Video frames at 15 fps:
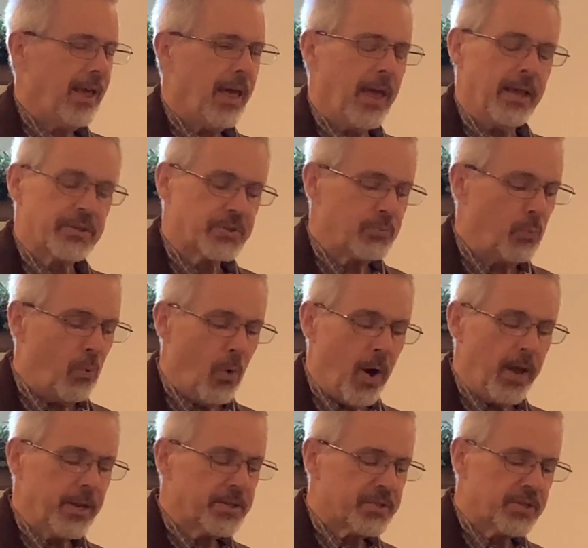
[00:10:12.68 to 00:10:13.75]
It's
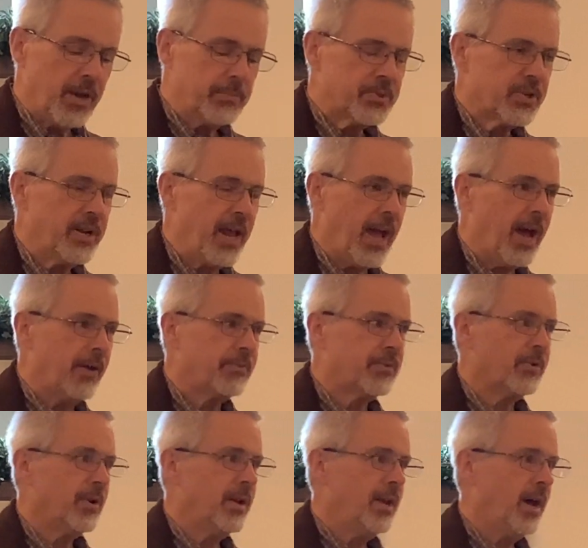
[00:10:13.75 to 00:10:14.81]
one assumption
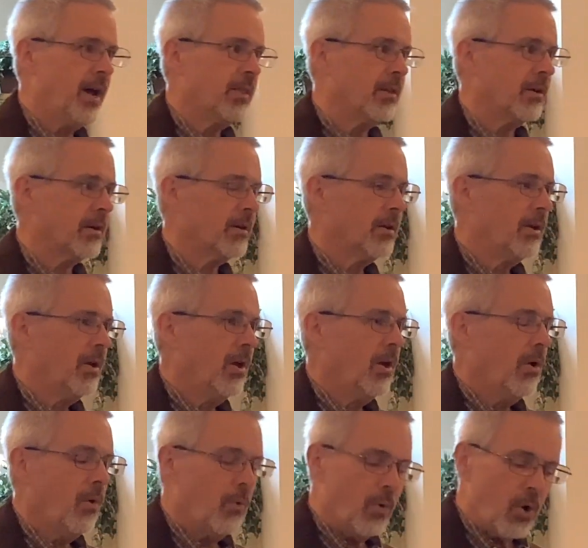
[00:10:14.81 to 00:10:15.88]
after another.
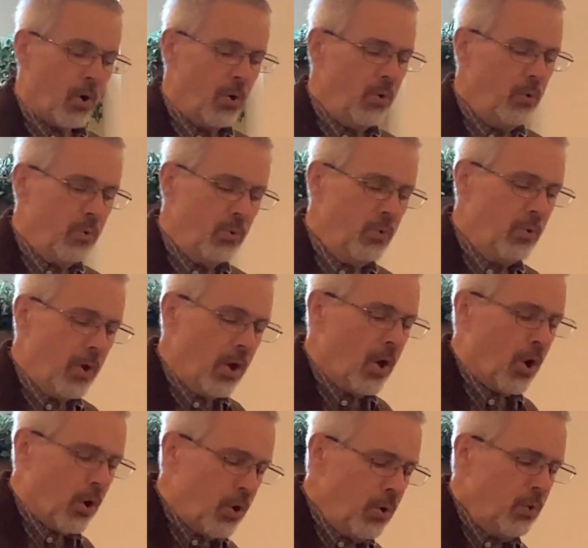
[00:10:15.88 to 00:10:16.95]
Who
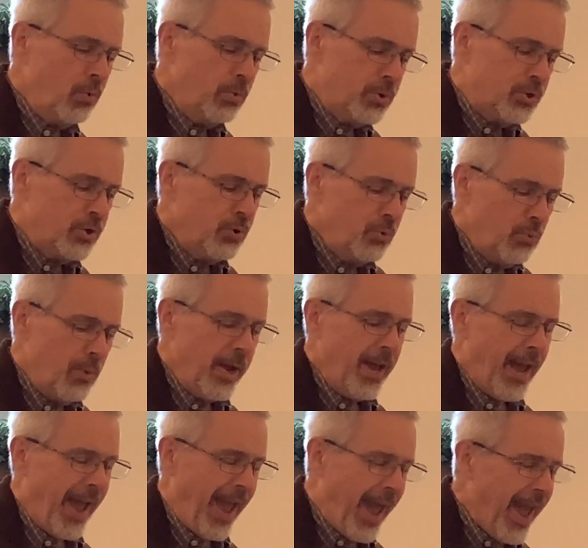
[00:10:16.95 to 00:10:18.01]
who do
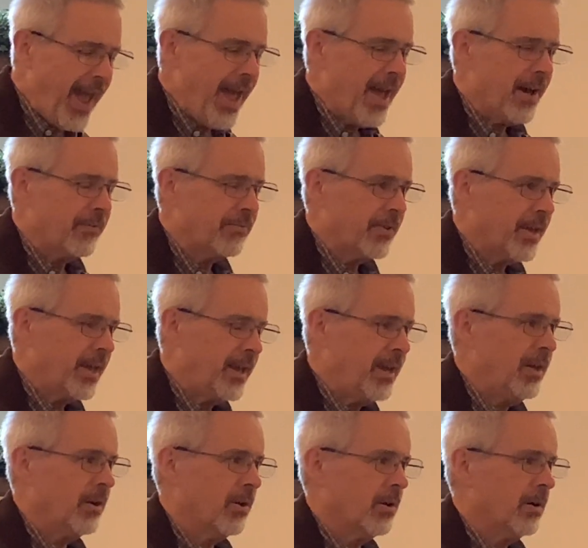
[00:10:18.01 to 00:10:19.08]
we have
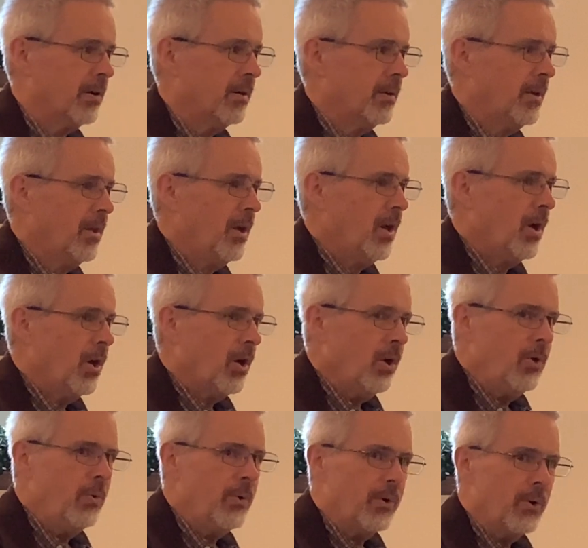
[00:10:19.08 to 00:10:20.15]
here?
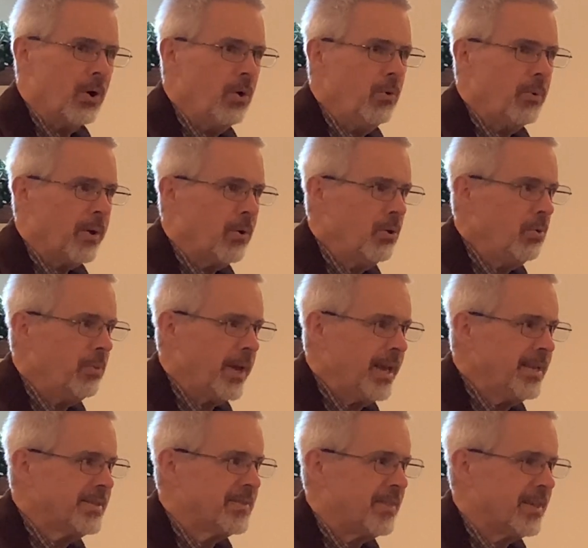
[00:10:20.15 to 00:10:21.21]
Who, who, who
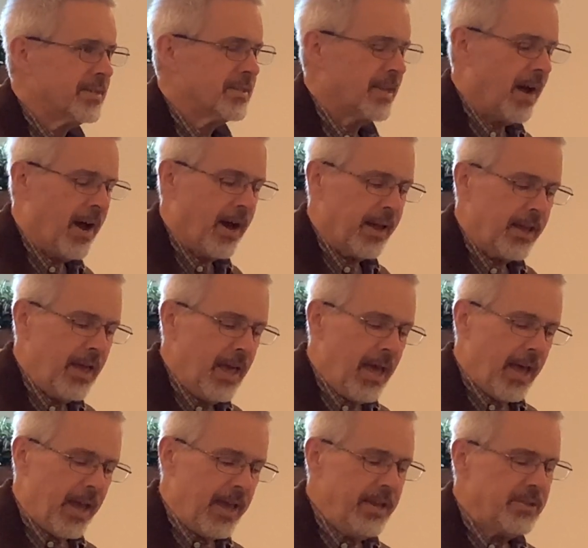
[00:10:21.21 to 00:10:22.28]
is this guy?
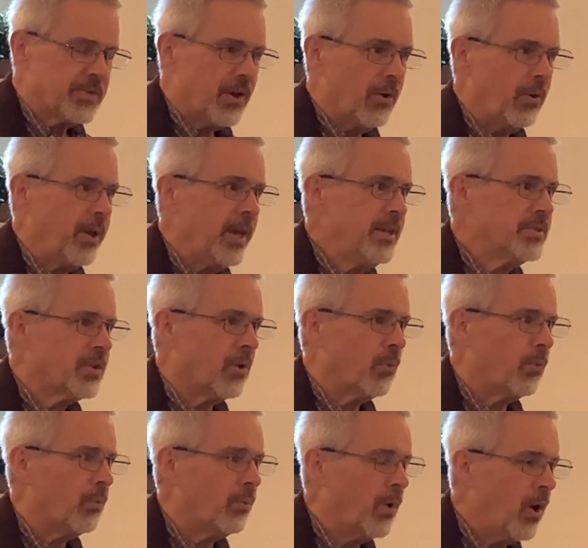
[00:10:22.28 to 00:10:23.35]
He's a, he's a
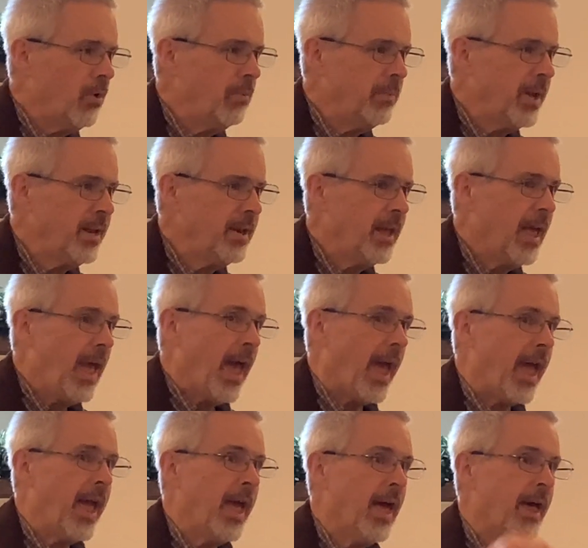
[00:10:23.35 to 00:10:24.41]
Roman,
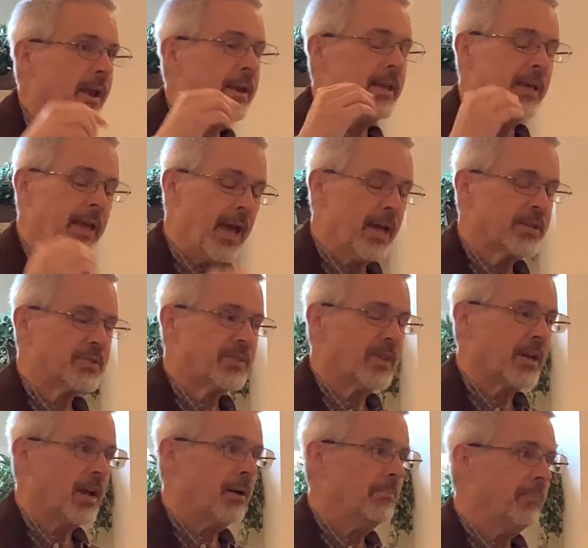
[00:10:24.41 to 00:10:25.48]
and yes,
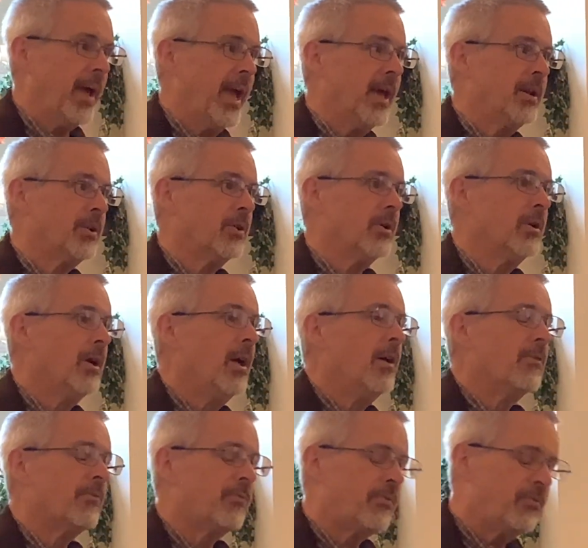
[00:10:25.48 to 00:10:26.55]
the commander
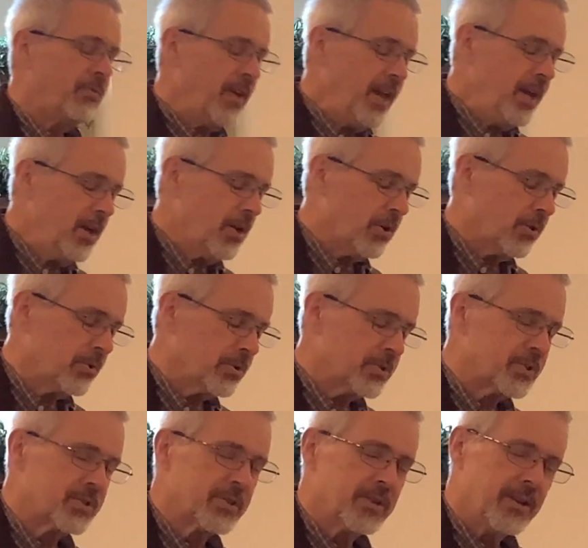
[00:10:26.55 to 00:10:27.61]

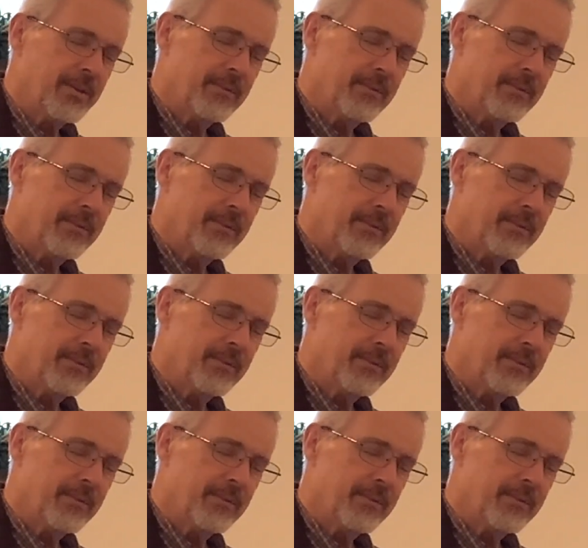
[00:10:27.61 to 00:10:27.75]
fears